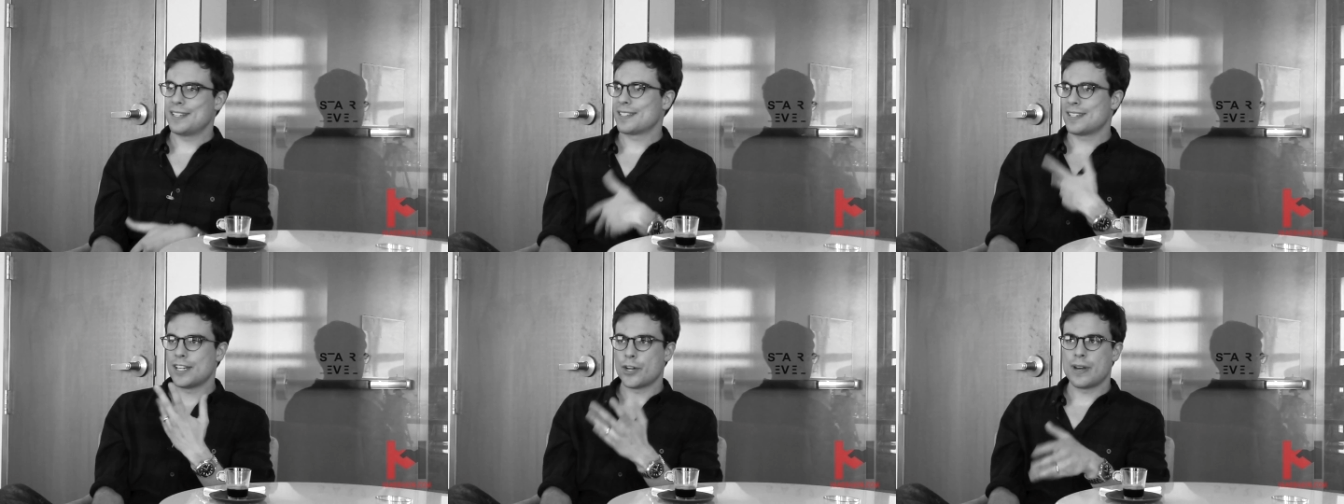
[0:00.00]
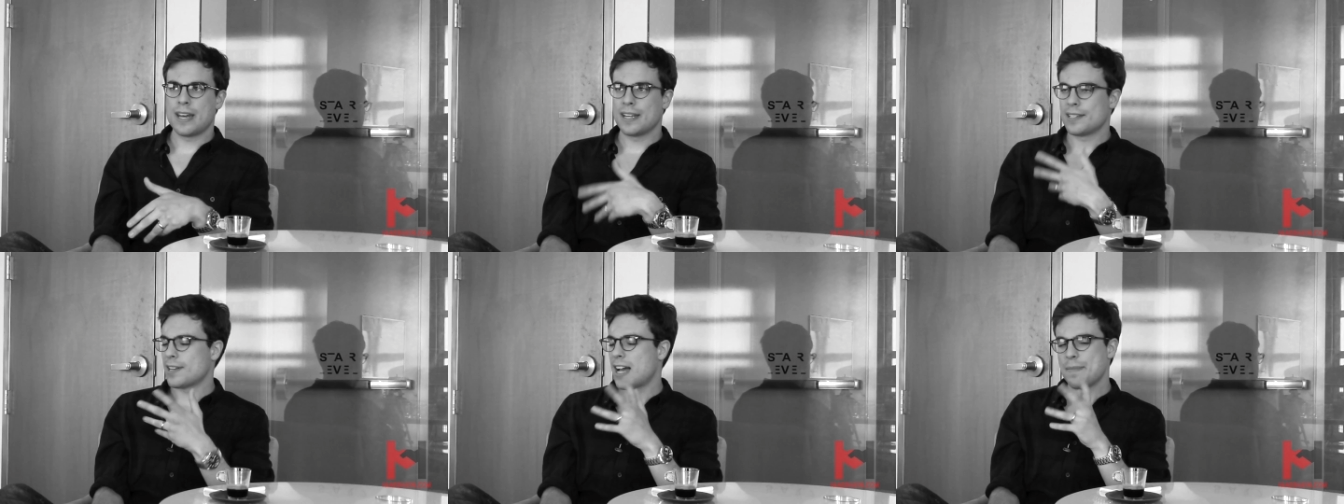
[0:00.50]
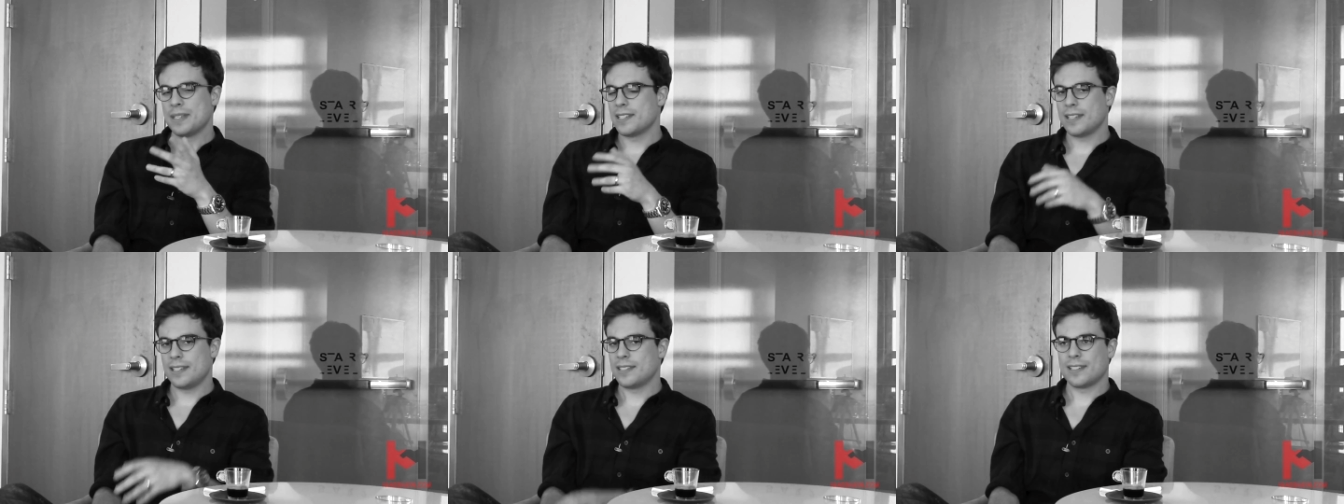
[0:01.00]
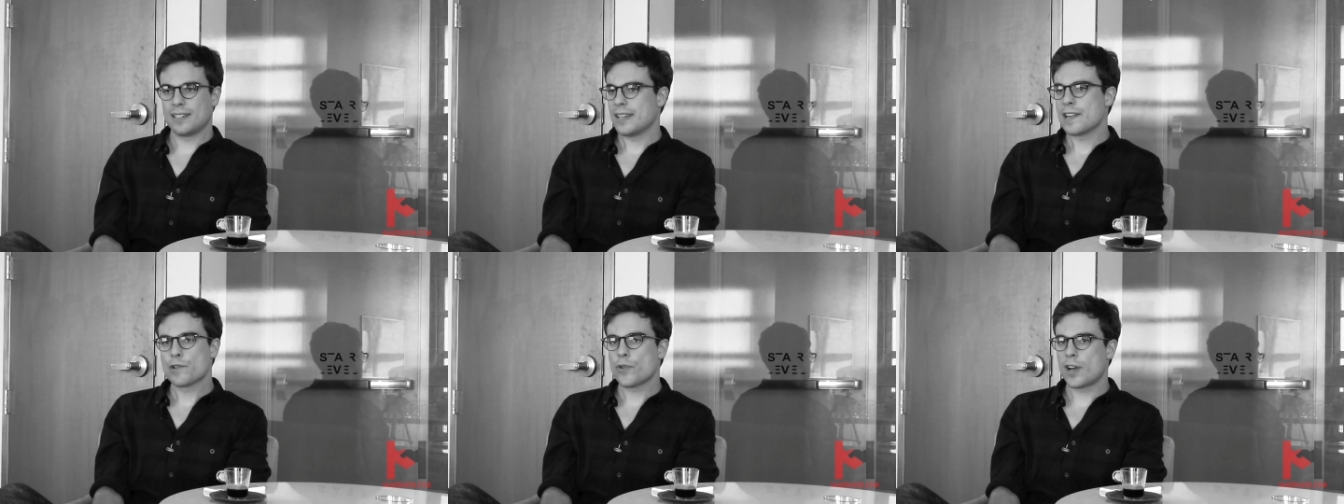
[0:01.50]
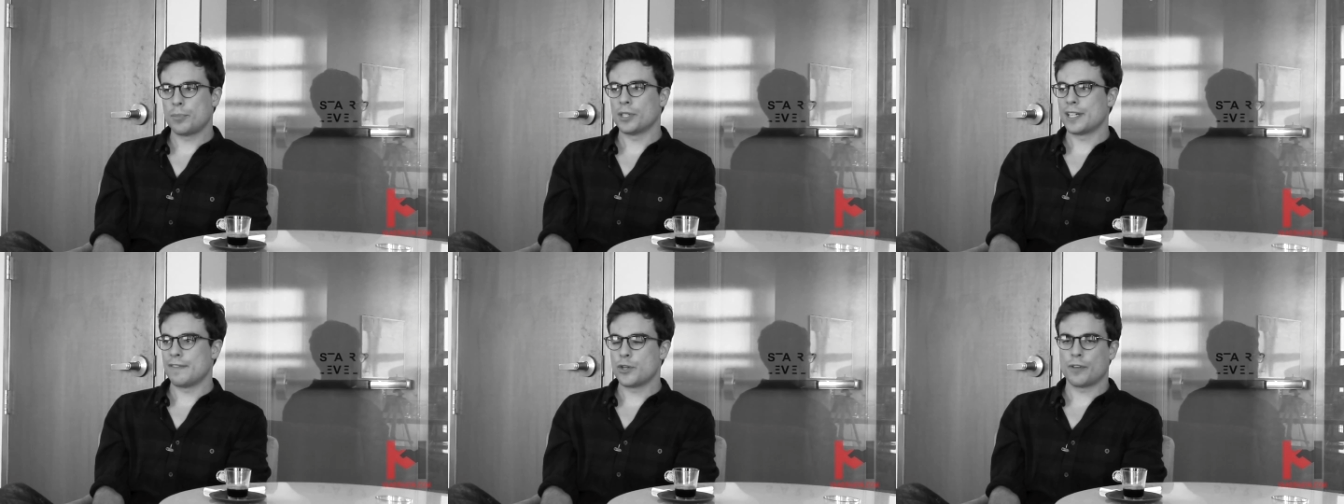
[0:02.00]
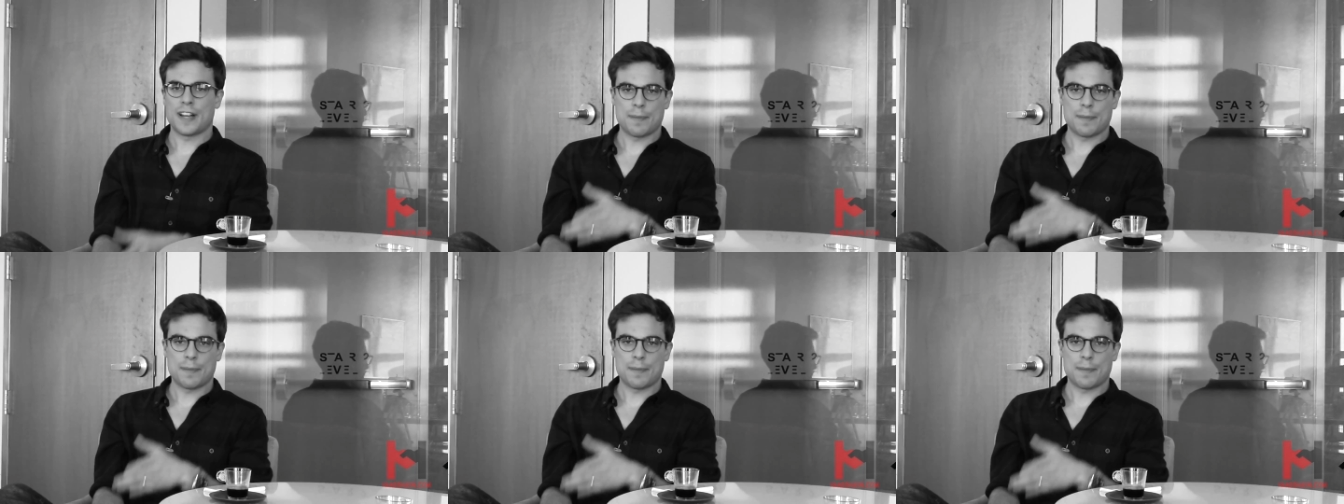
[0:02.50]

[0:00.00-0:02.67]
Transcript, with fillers: and he's mm-hmm. donating his time. He's, he's an incredible individual.